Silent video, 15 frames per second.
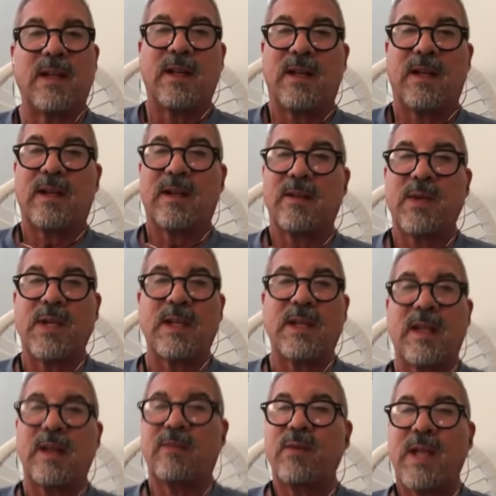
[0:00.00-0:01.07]
uh, we,
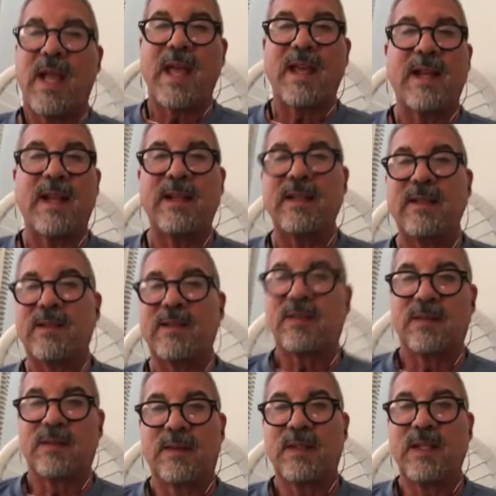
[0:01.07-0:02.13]
if we had any,
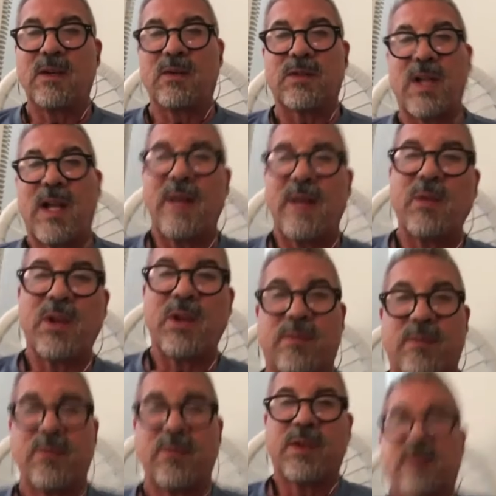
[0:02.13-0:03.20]
you know, time with,
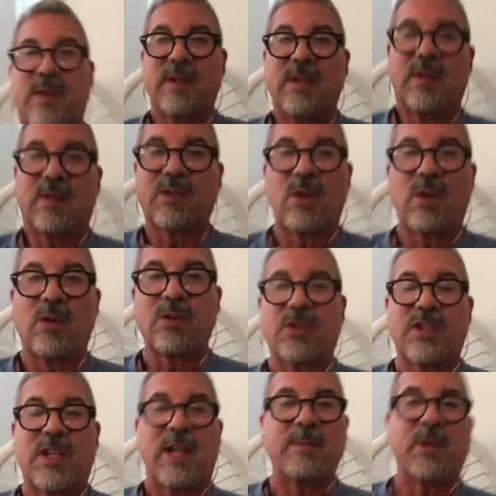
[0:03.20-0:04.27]
with, you know, social
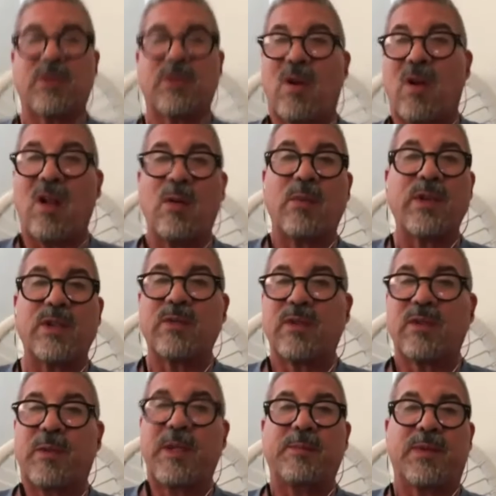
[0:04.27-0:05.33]
time was always with
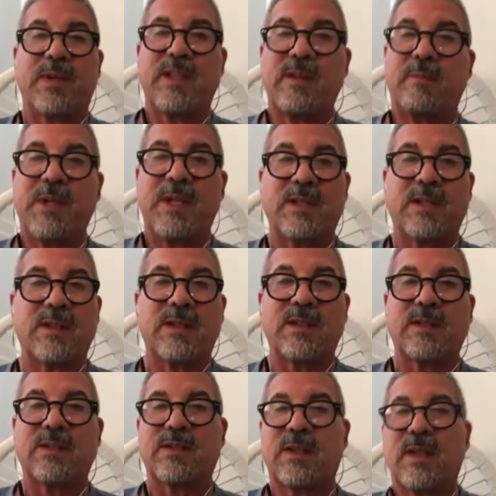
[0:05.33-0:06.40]
people in the
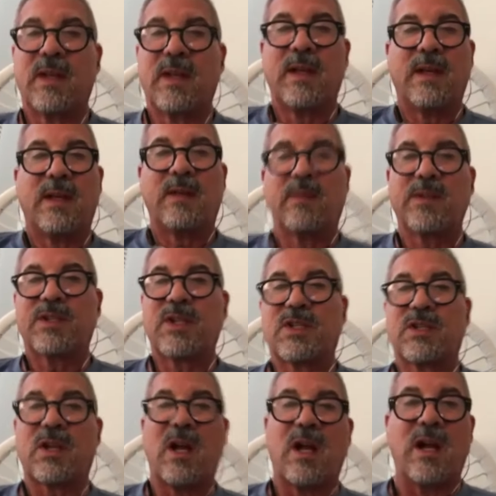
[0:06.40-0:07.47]
business. It was
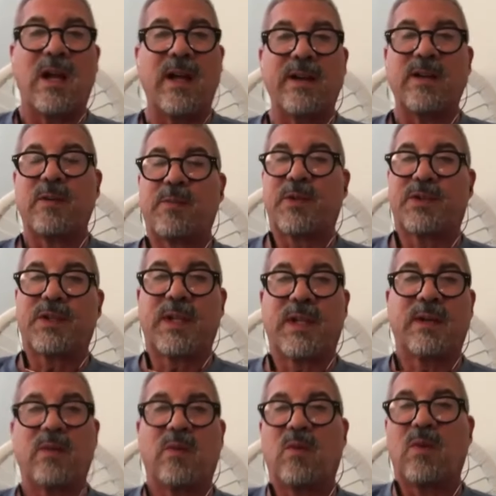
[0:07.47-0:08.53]
just a hundred
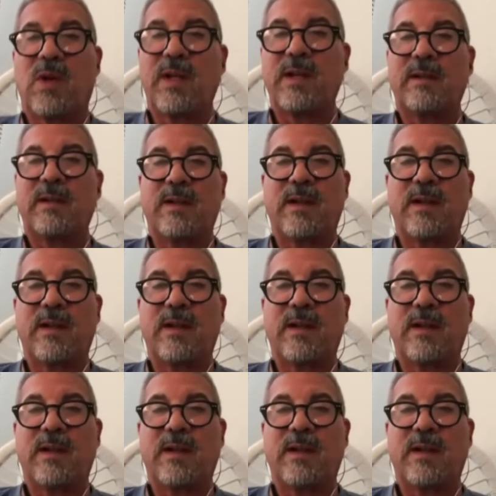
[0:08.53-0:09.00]
percent, 100%